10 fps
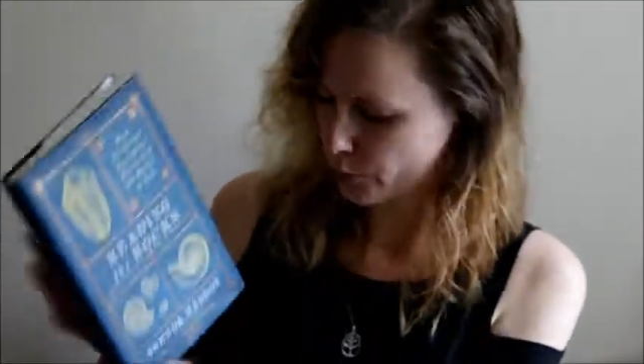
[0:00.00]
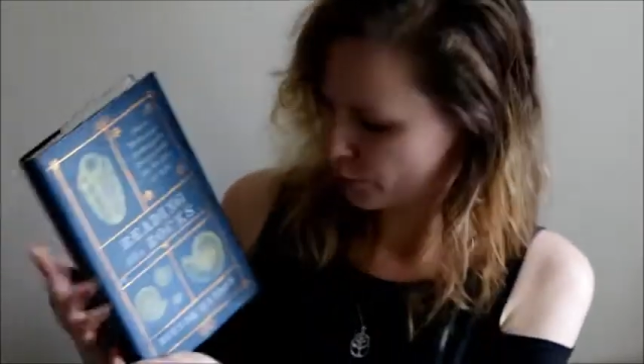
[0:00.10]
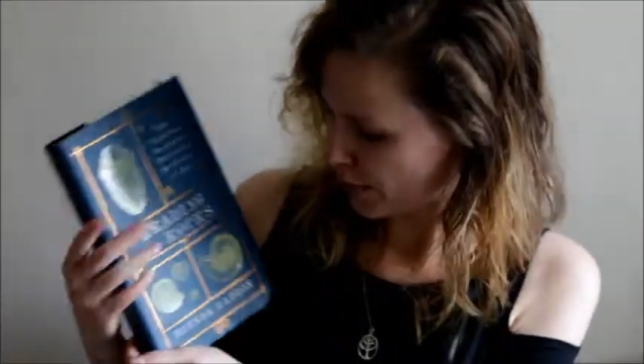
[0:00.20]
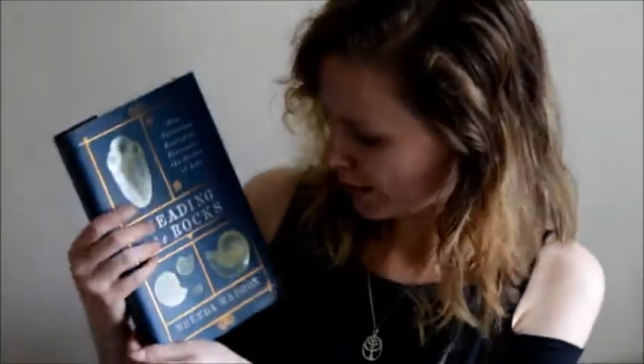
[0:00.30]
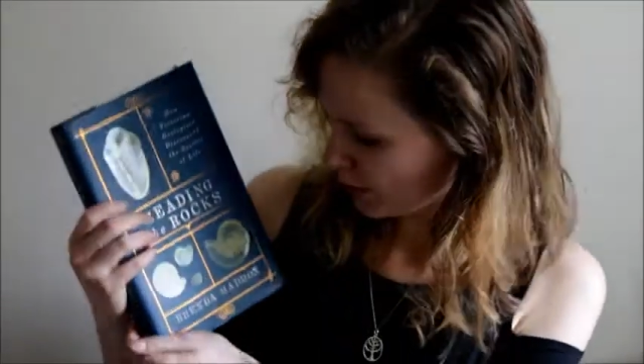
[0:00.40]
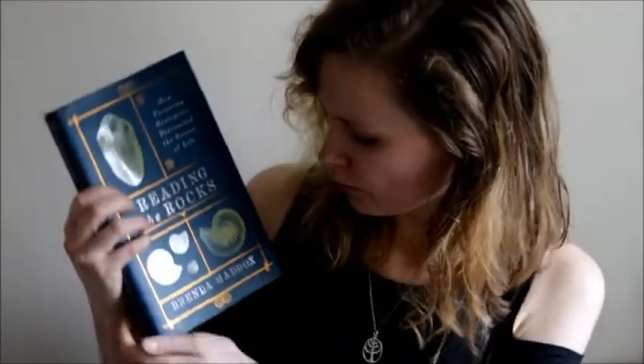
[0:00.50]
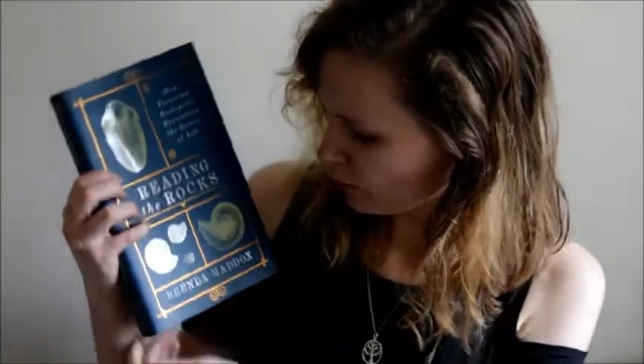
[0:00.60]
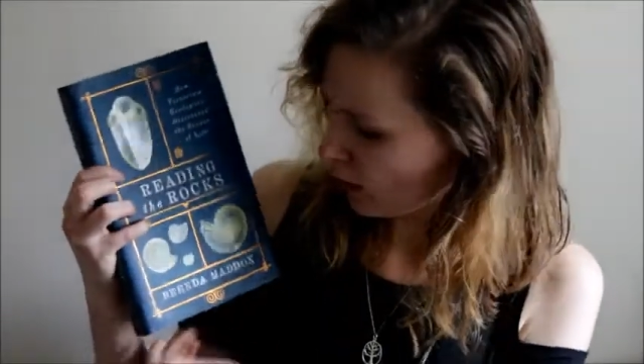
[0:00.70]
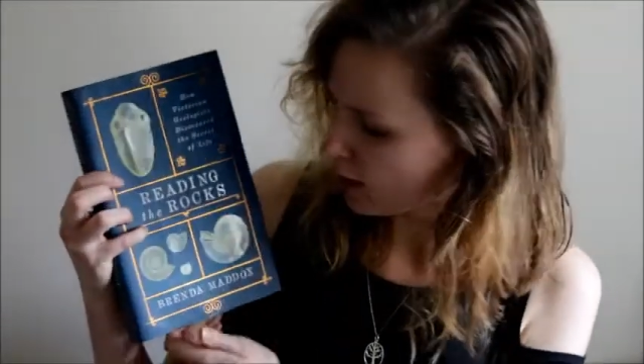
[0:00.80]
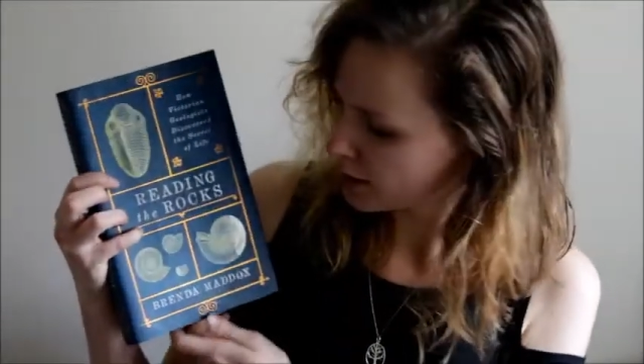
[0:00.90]
Reading the
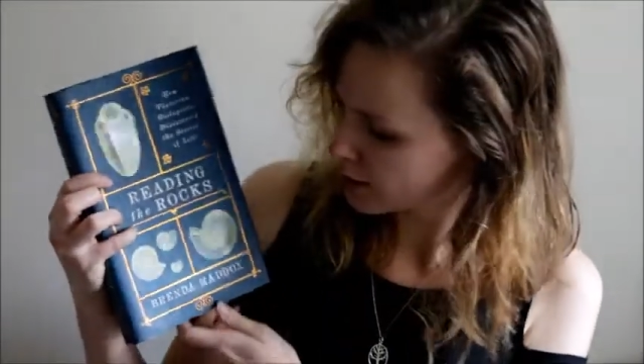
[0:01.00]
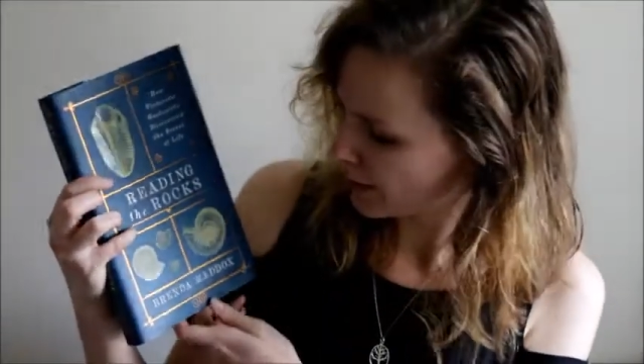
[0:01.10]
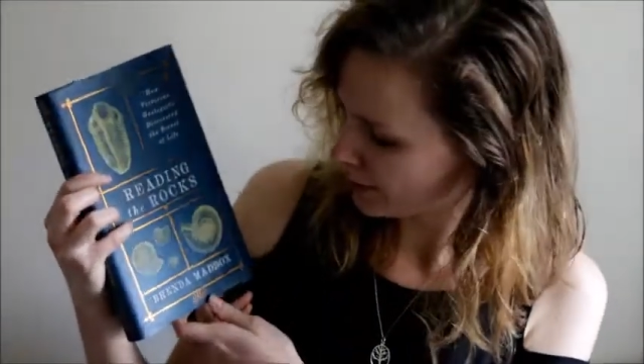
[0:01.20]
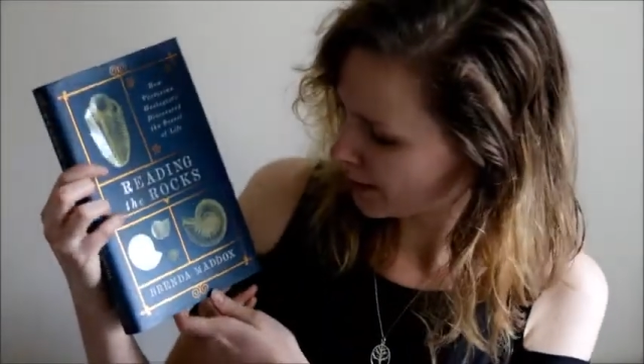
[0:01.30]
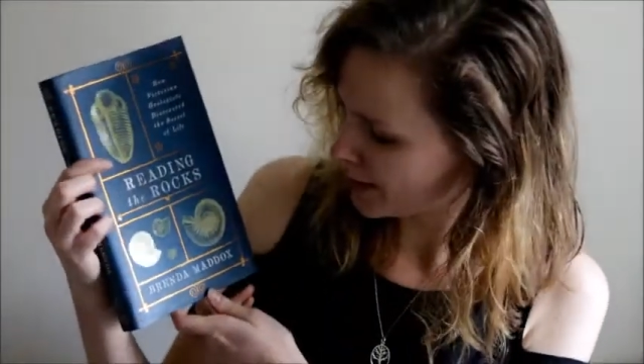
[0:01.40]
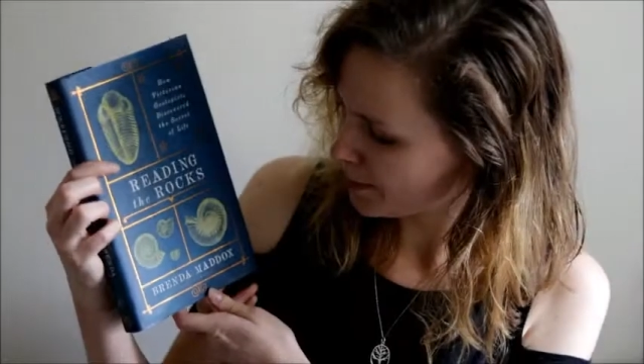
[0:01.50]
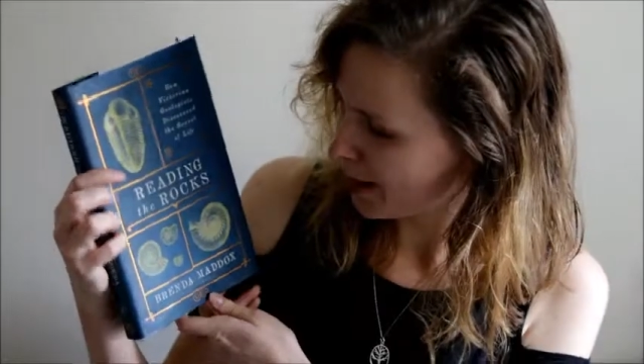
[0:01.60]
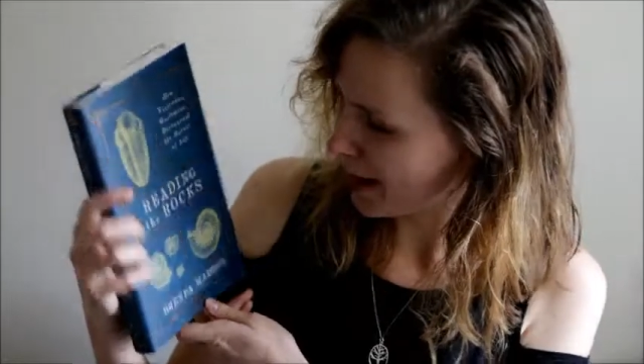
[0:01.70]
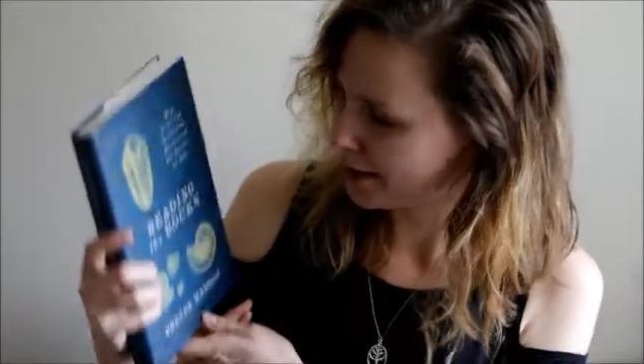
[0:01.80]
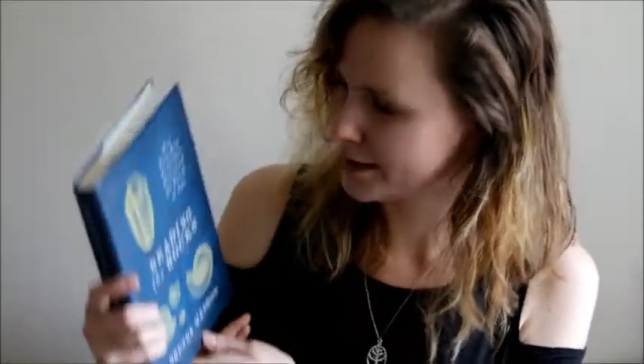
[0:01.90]
Rocks by Brenda
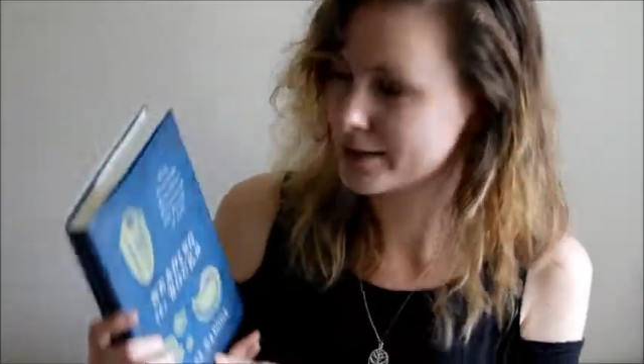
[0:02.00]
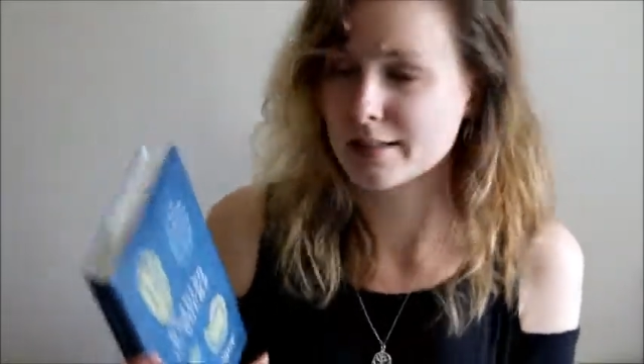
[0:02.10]
Maddox.